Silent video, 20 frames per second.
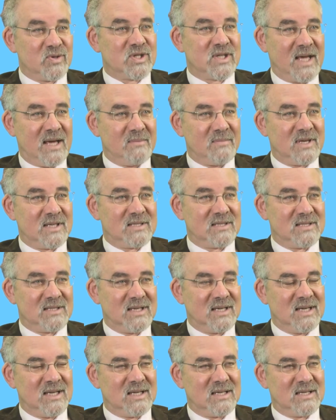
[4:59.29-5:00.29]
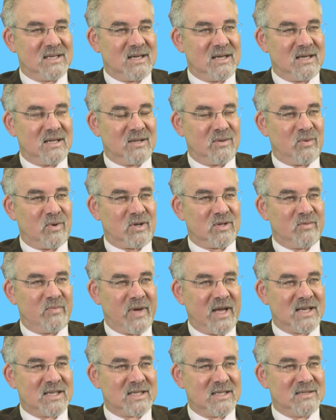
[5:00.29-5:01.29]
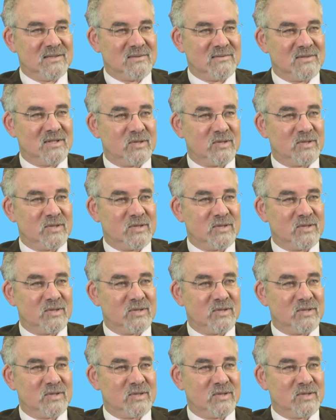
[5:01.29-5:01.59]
statement in the world of medicine.